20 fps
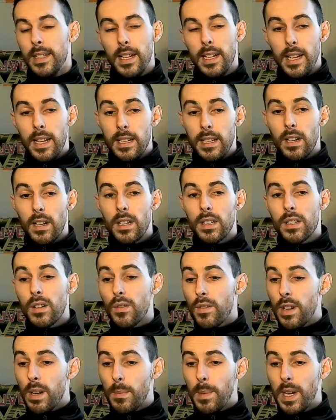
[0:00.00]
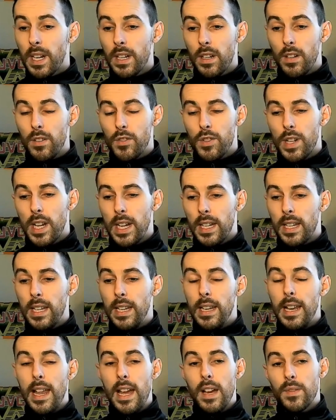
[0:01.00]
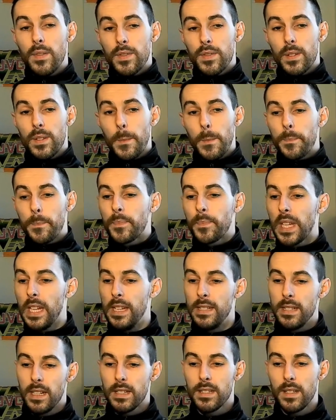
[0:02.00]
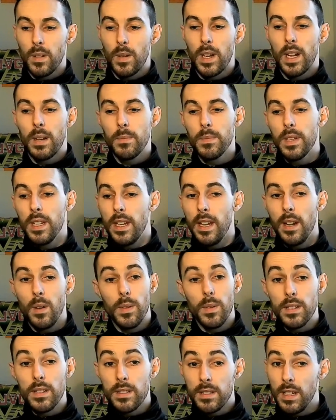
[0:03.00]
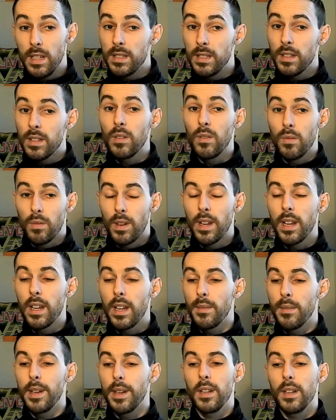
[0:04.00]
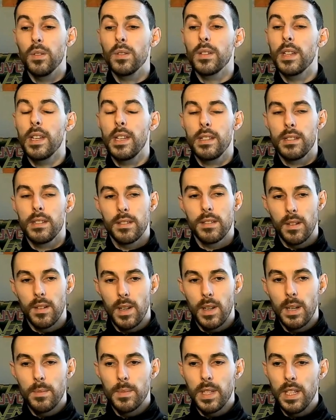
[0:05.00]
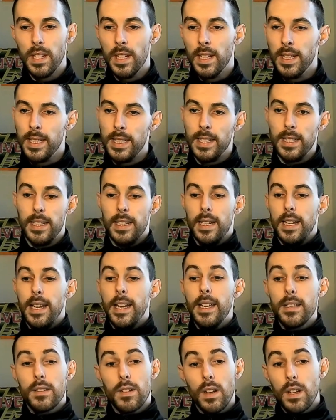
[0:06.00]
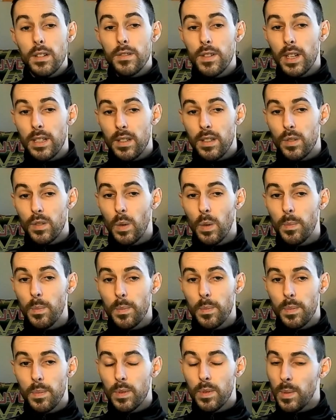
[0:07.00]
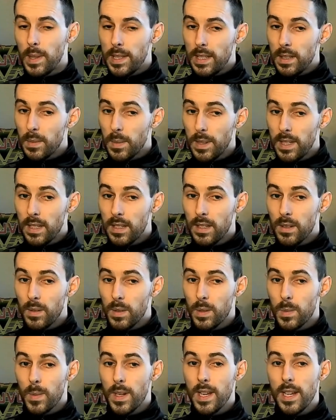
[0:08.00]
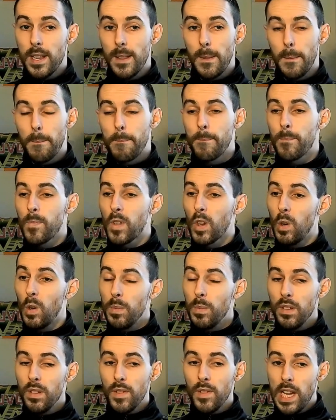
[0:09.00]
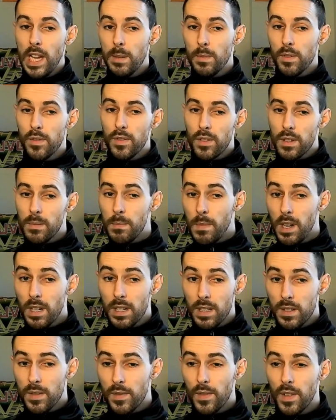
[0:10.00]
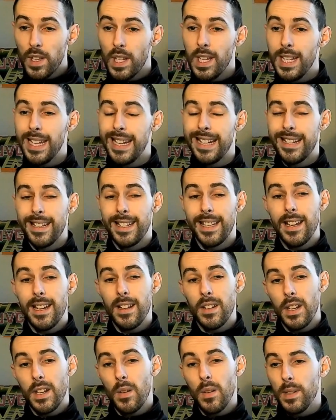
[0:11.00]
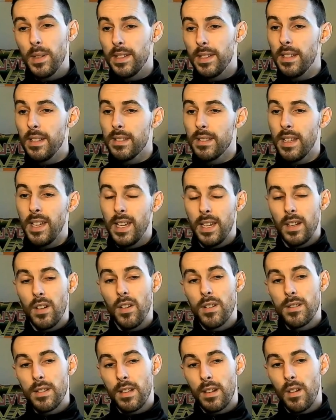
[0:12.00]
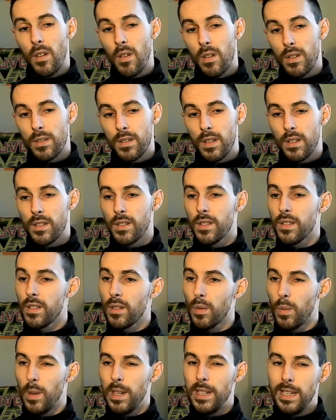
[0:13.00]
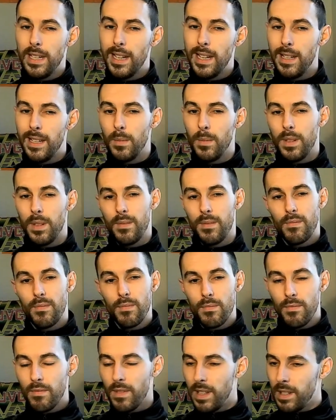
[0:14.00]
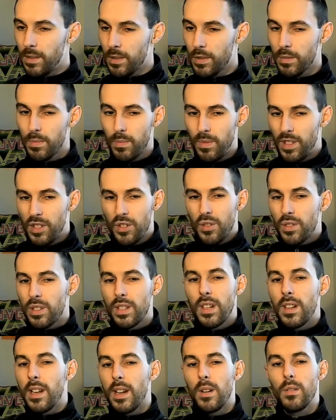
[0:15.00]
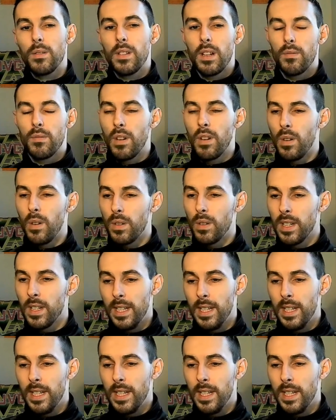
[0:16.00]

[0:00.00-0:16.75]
He got his career back on track. He left. He's at Southampton now. He's doing really, really good things at Southampton. His contract is up 2022 as well. Could be available for a modest fee. And again, I know I did say guys like Orsic, 28, we shouldn't go down that road.